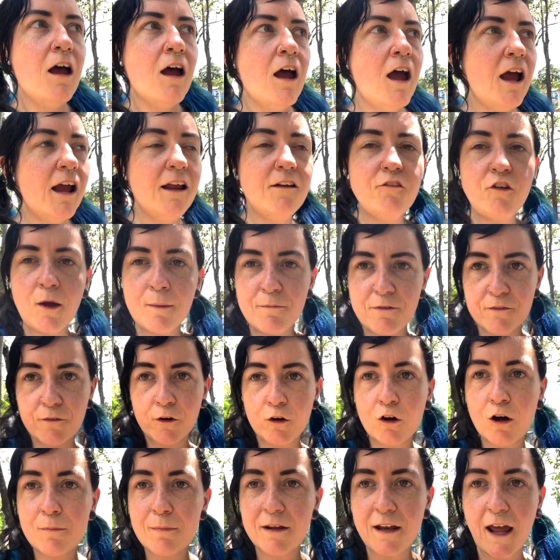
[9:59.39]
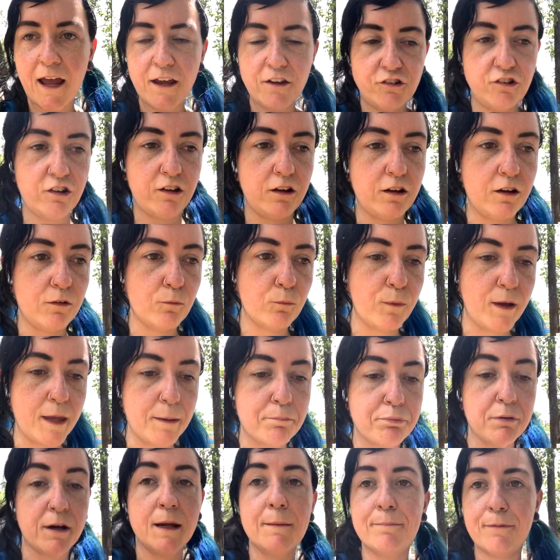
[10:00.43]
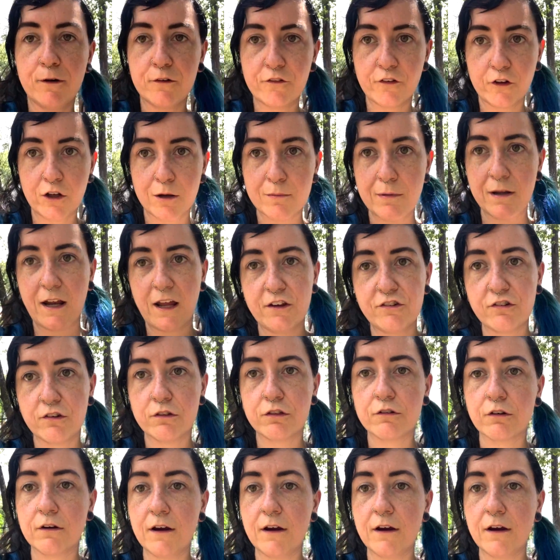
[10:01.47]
In terms of accommodation, we pre-booked accommodation through